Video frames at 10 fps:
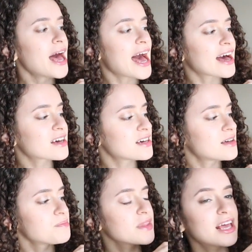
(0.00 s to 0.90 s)
back,
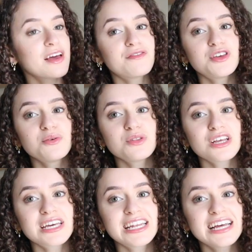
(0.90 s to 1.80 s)
if you
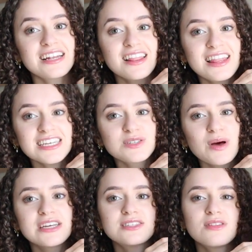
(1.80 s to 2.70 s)
look at it this
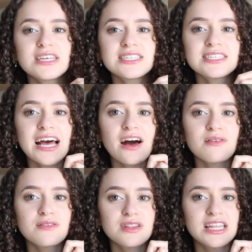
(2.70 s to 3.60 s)
way, so this is
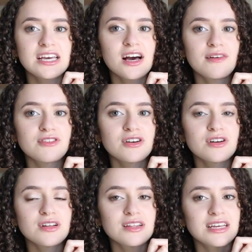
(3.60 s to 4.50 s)
how the
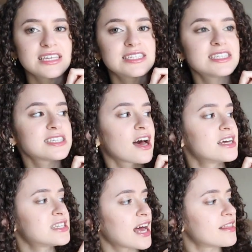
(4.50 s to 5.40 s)
cover is
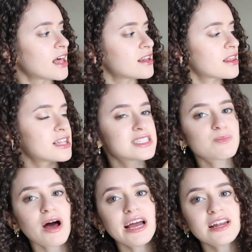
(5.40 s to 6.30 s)
designed, and then the
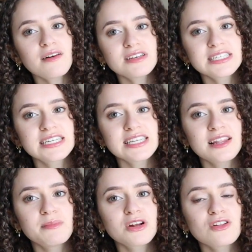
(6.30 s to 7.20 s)
spine obviously is in
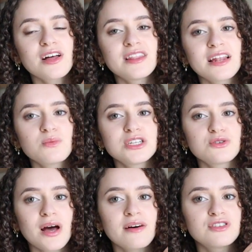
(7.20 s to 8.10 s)
the middle, and then we
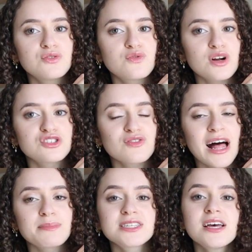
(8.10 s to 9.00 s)
do have two French
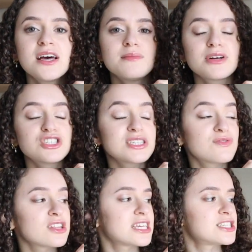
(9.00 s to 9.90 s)
flaps, but just
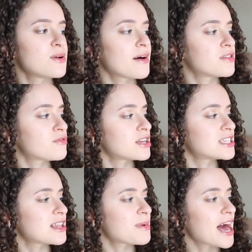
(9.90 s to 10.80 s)
for this you have the
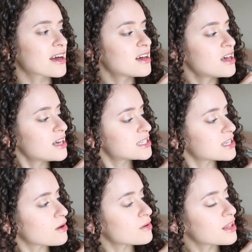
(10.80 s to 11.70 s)
front and the back.
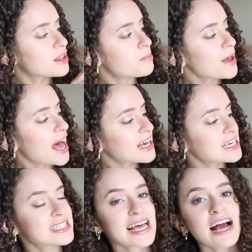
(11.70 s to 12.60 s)
So the back
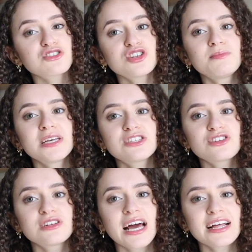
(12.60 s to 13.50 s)
is actually
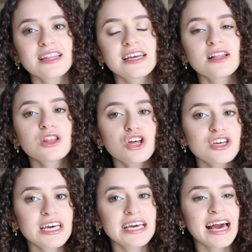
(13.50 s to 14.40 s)
Mr. Knightley
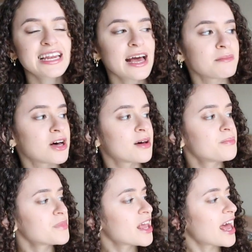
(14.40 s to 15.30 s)
looking at Emma,
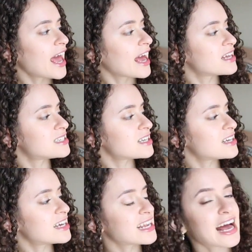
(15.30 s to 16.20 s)
and
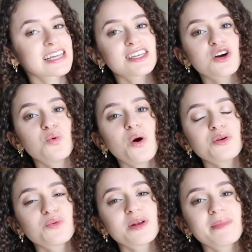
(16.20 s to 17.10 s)
it has a
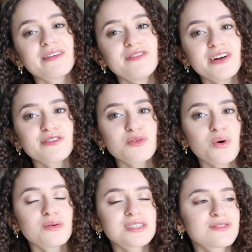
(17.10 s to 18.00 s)
quote, one of my favorite
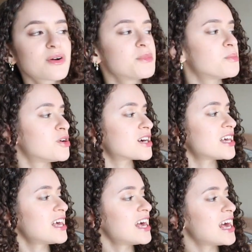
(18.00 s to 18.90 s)
quotes from the book,
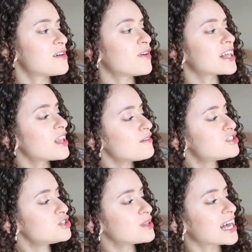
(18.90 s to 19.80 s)
"If I
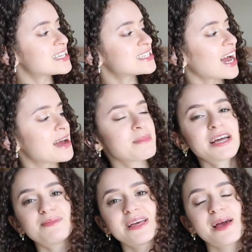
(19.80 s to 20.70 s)
loved you less, I
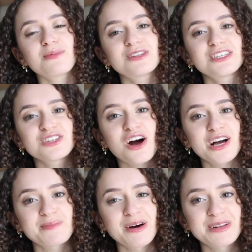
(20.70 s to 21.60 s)
might be able to
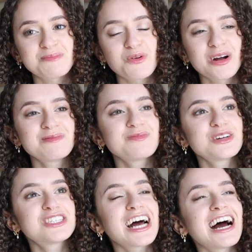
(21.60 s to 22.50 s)
talk about it more,"
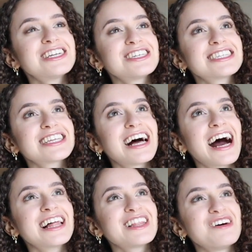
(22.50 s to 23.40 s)
which
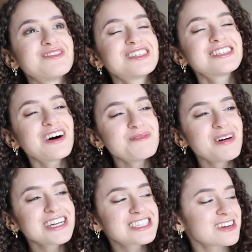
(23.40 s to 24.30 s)
I love so
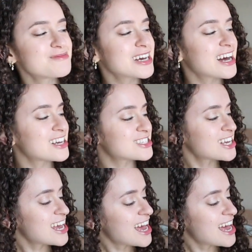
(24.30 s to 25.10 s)
much, oh my gosh.